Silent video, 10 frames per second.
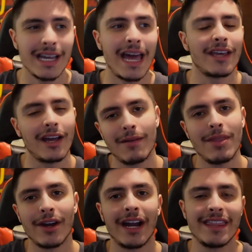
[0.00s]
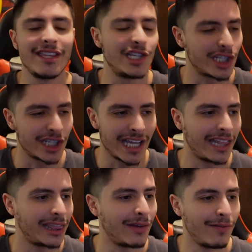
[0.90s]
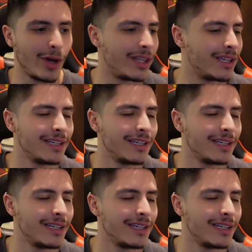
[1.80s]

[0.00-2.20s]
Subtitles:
and they come there and they just get the win.